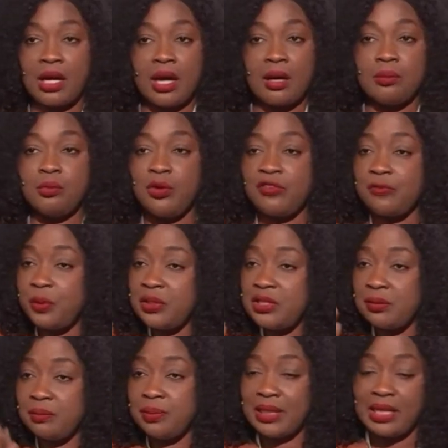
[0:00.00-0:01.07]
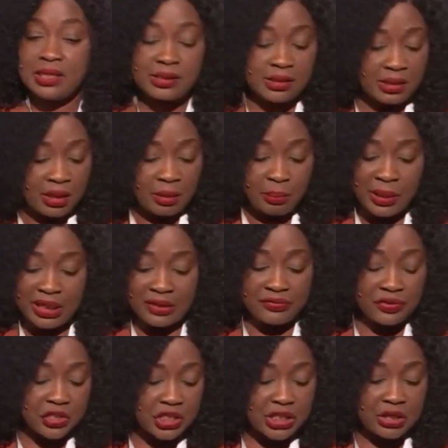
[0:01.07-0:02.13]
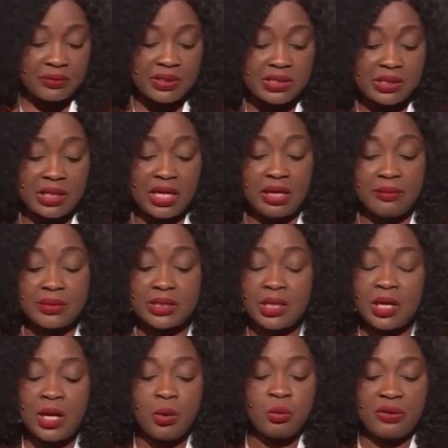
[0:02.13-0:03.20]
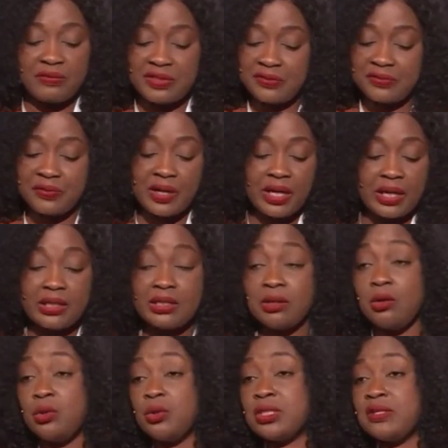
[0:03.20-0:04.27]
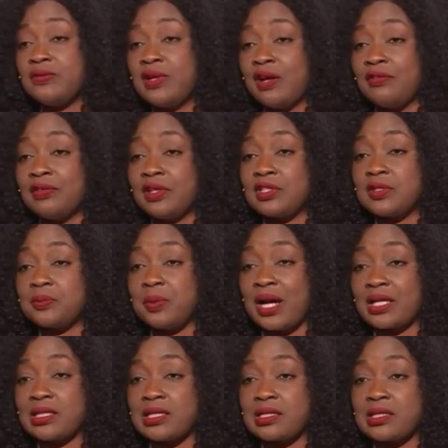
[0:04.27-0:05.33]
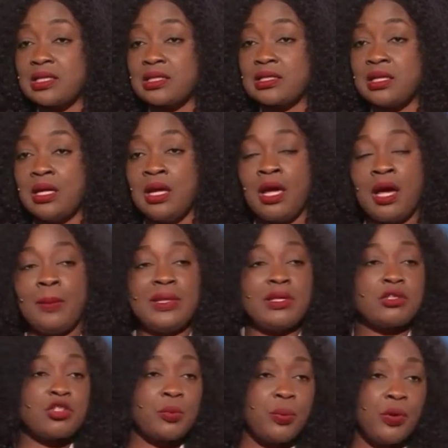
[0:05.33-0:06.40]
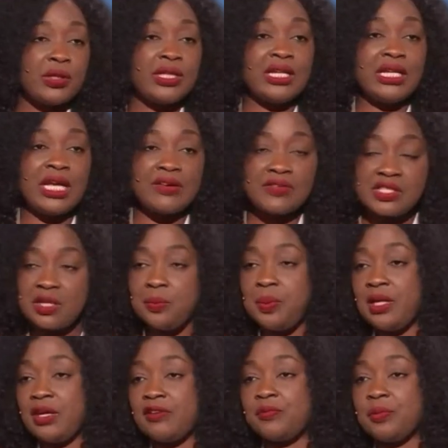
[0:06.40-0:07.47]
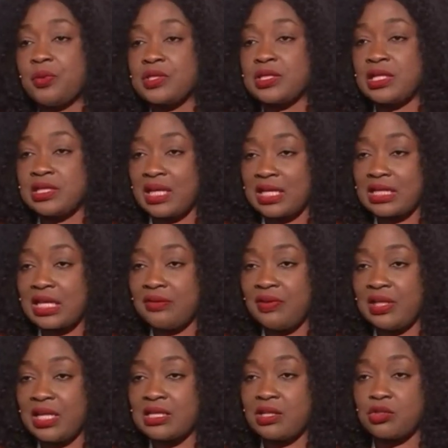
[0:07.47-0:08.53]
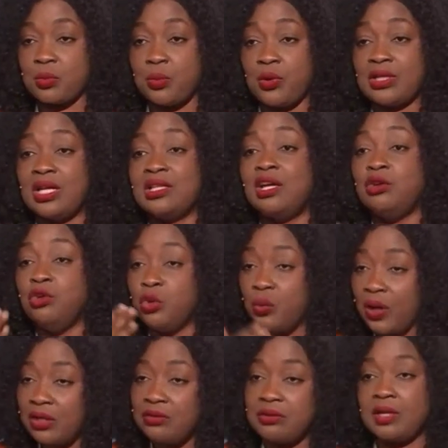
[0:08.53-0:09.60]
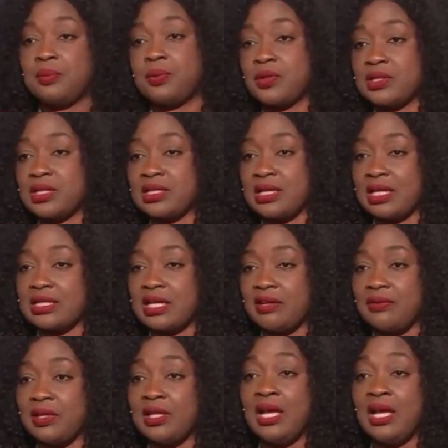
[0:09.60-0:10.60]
We've put in place benefit sharing schemes. We've defined inclusive governance practices. I mean, the support that the FCPF process has given us, the support that the UN Red process has given,